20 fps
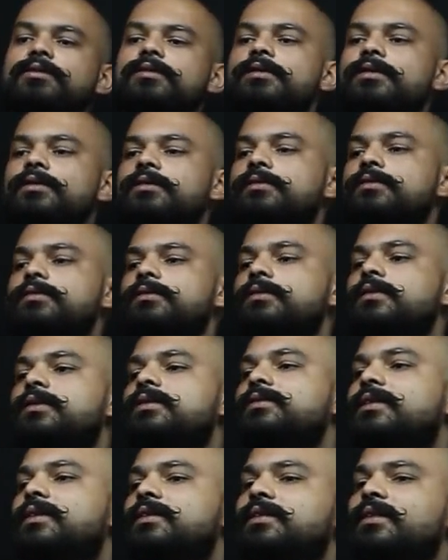okay.
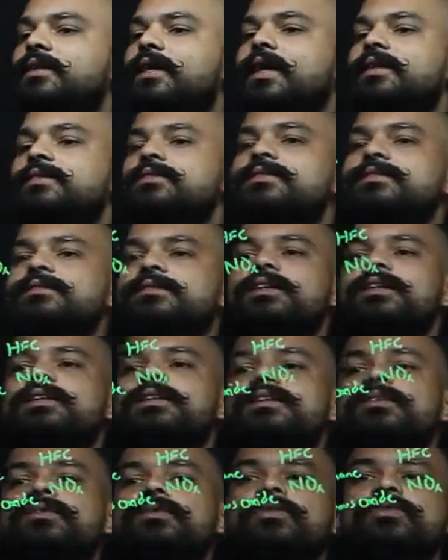These are the gases that
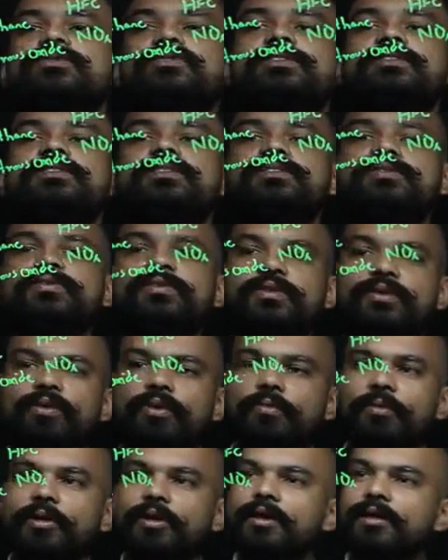are causing this
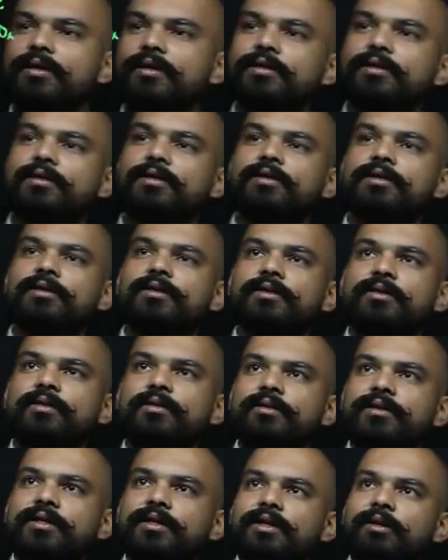phenomena,
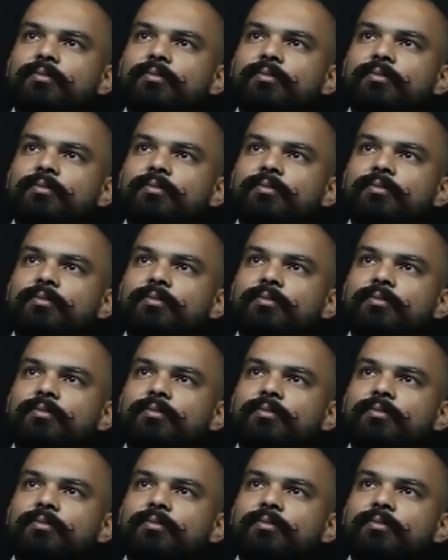okay.